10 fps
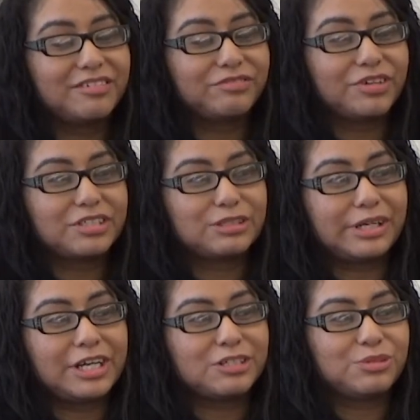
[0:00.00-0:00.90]
versus
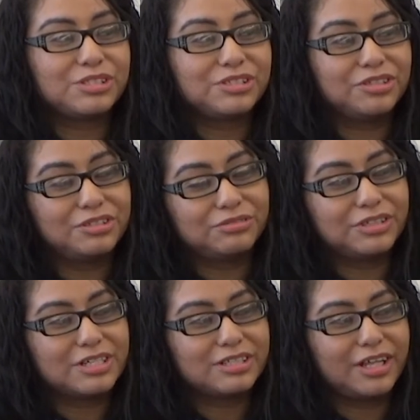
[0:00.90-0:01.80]
my HBCU
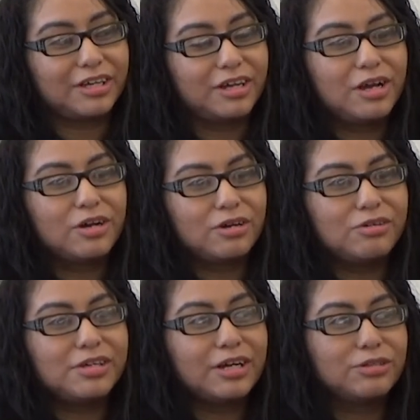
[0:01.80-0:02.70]
where it's like, oh
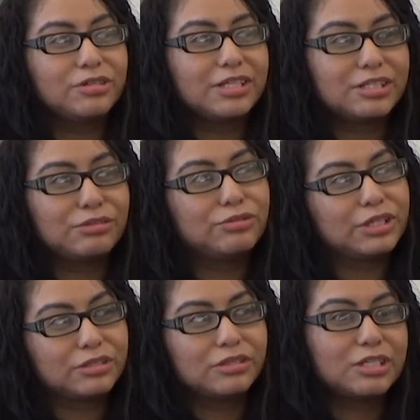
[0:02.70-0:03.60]
yeah, cool, let's see what we
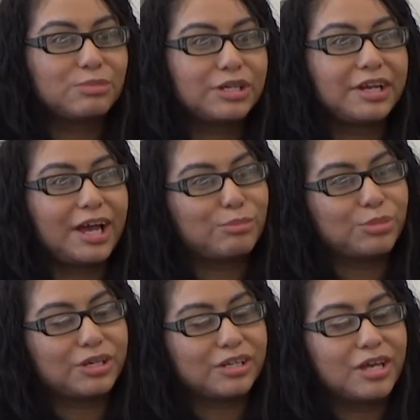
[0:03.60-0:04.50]
can do, let's make it
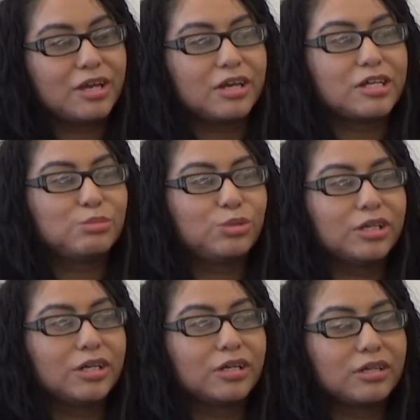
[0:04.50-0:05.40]
happen. It's
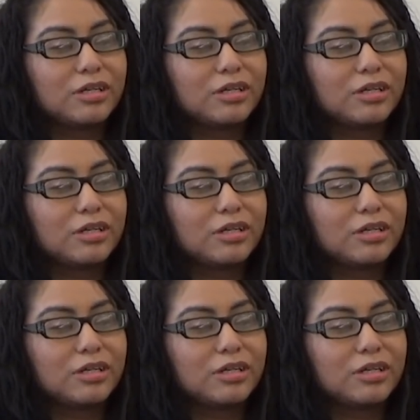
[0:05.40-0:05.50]
more